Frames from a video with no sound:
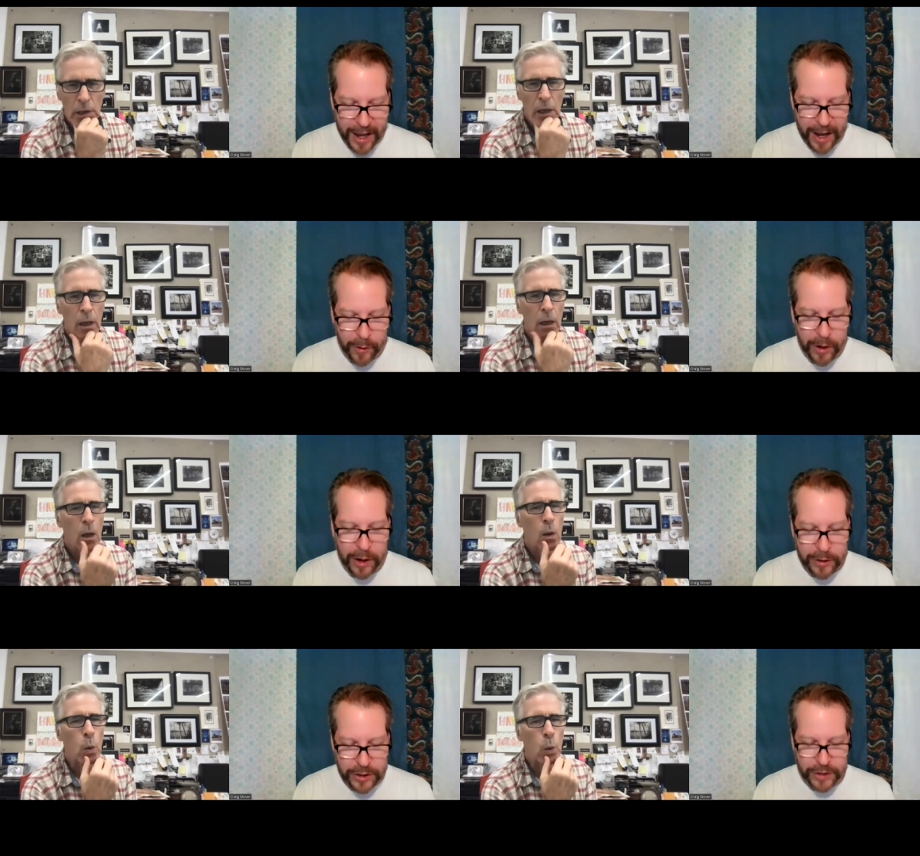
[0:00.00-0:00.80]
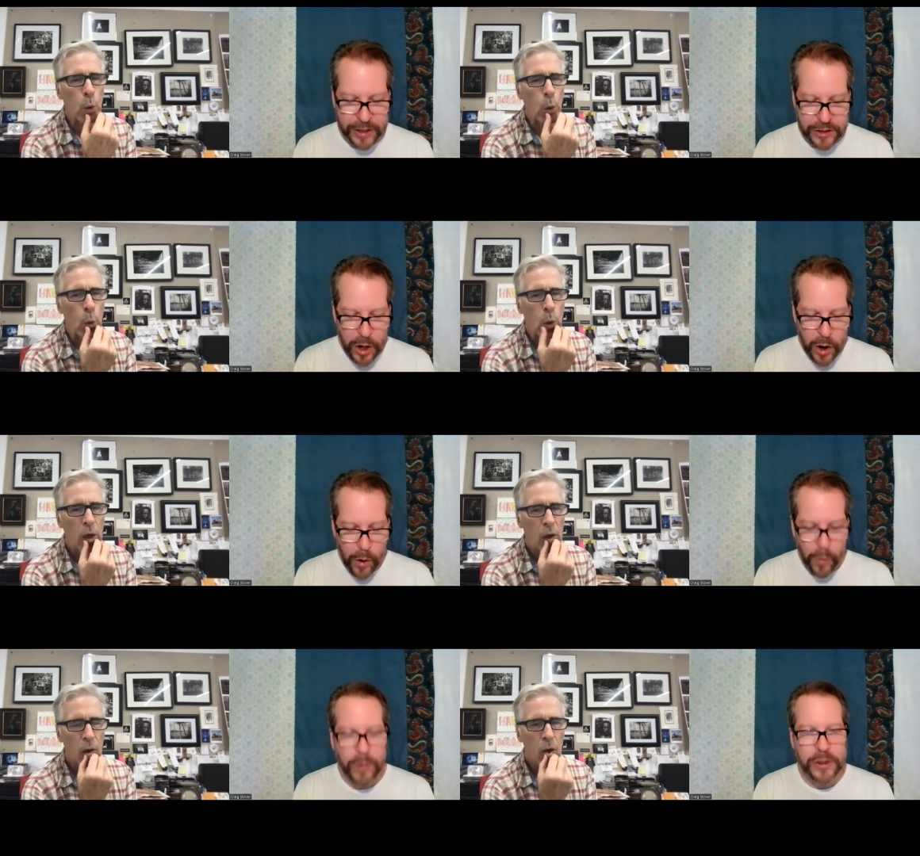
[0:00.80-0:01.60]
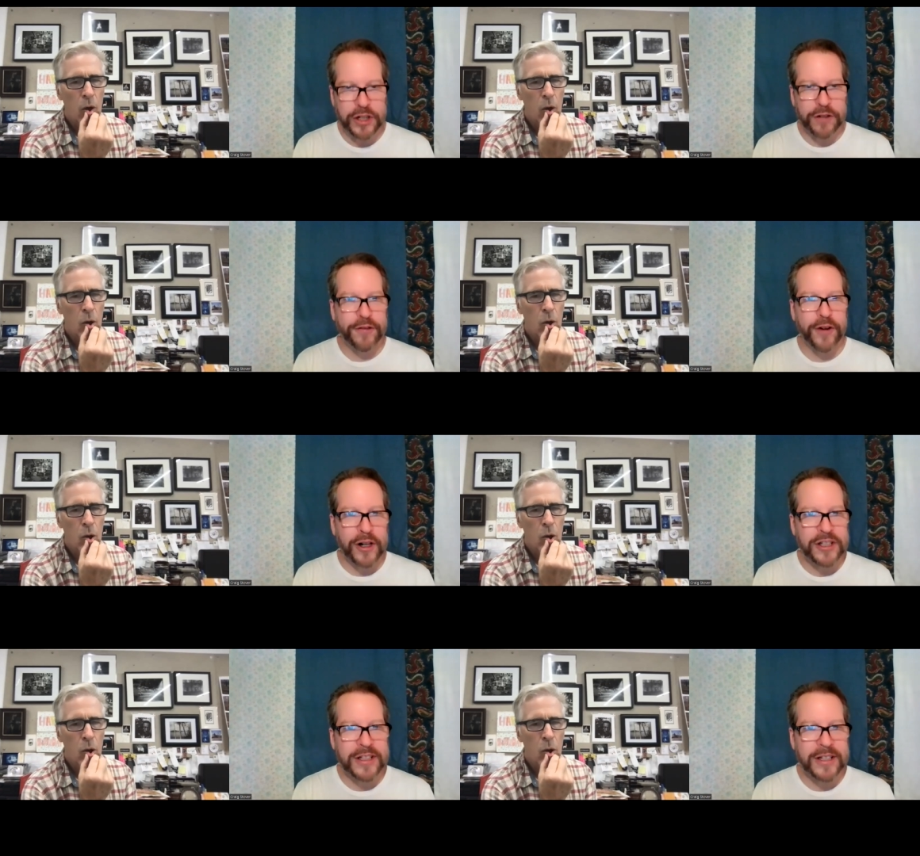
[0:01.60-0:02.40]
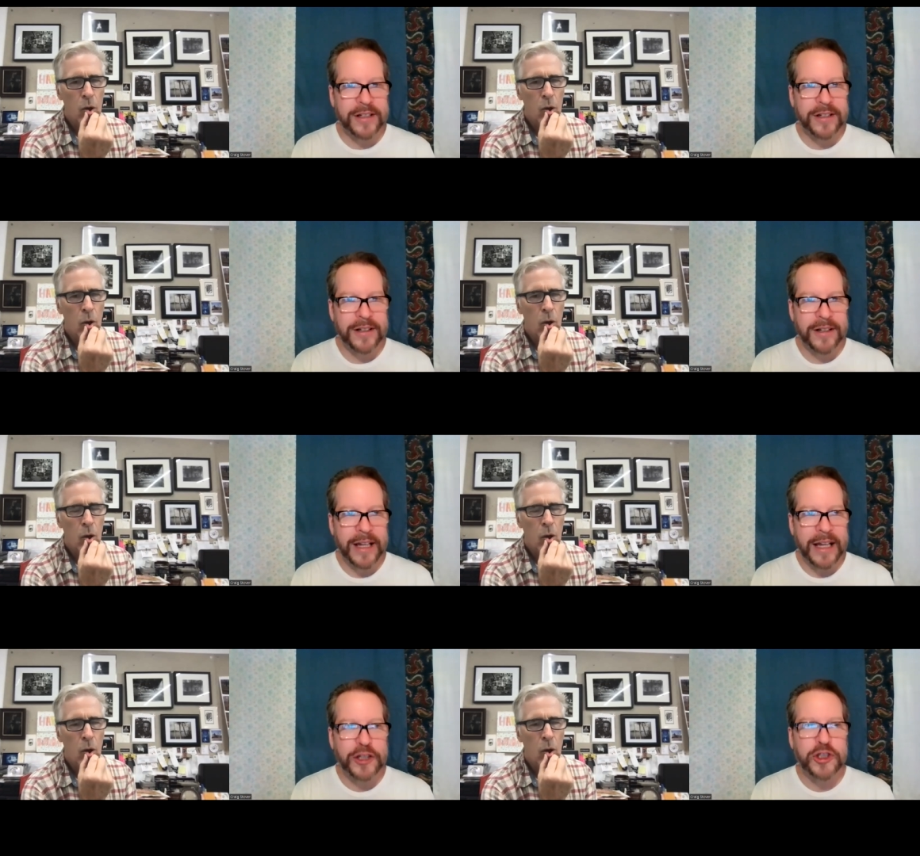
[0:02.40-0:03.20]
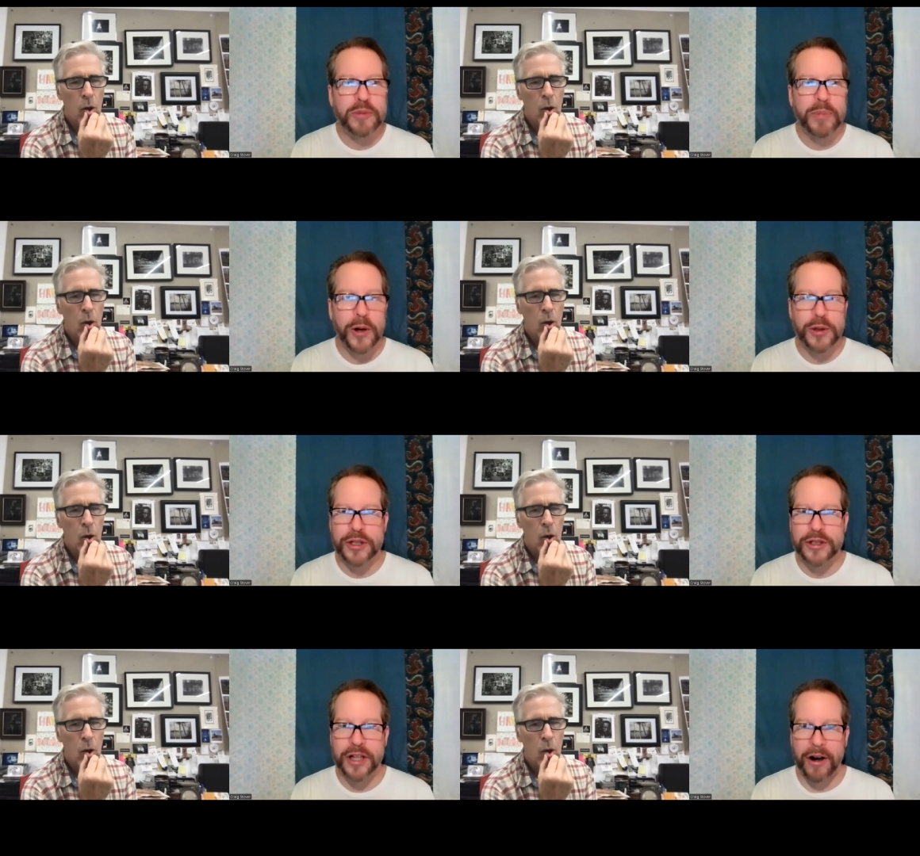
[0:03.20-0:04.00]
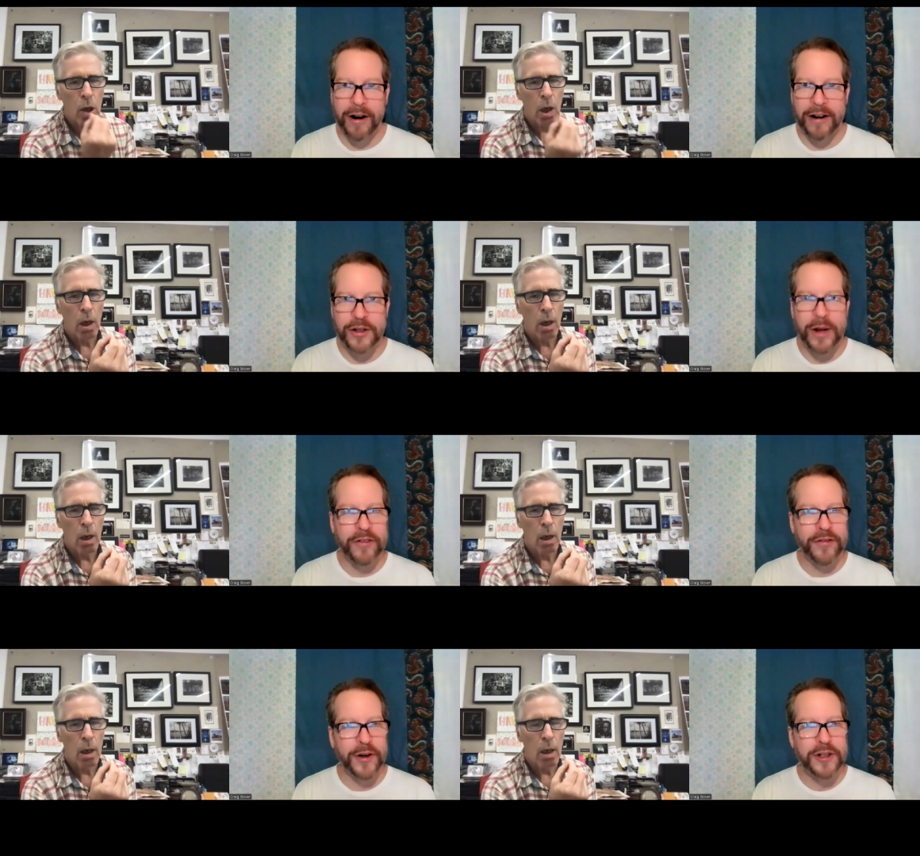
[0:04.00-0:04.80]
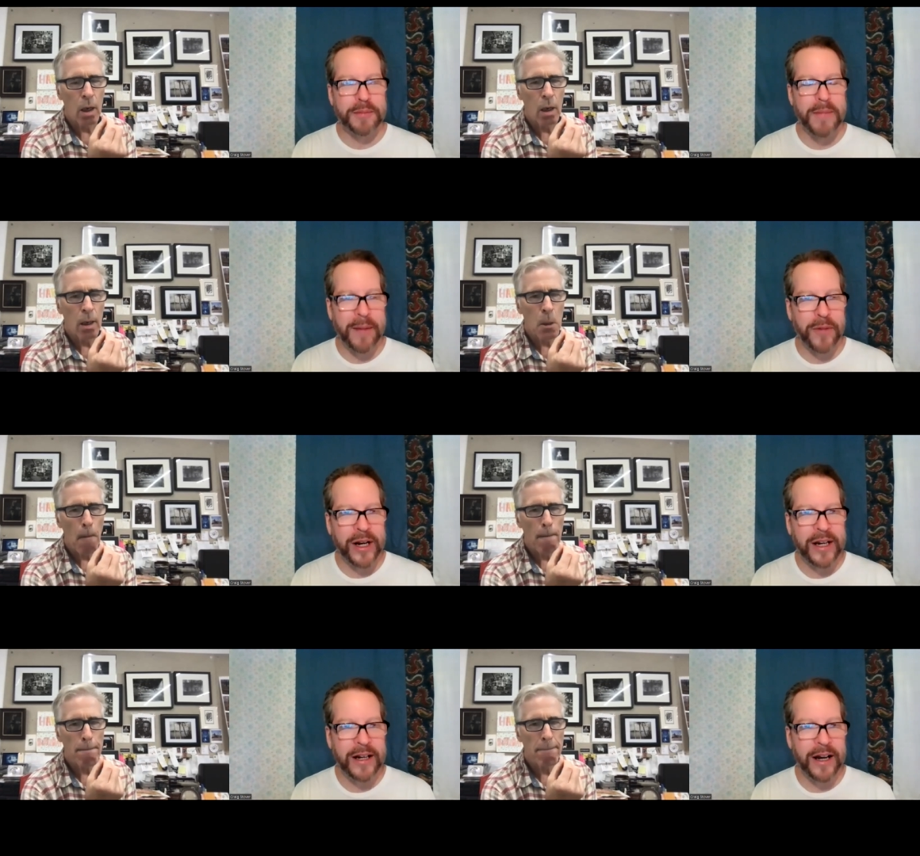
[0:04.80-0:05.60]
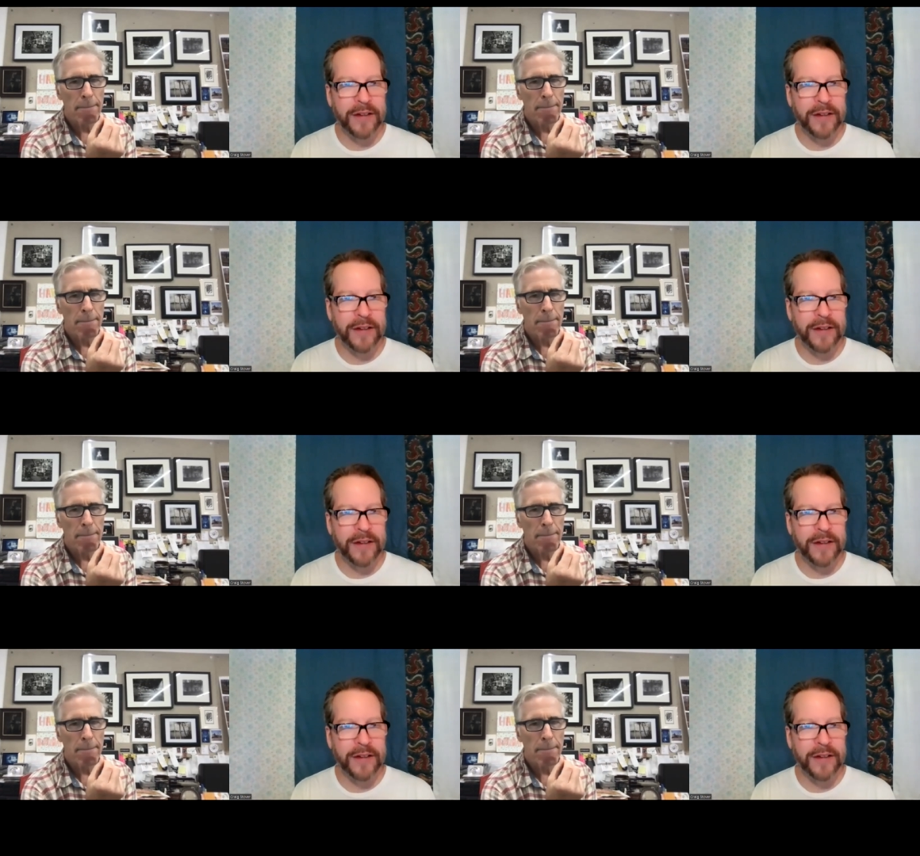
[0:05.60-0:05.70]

Speaker 1: Uh, mm-hmm. Curious, what was your first exposure to art? Do you have a first memory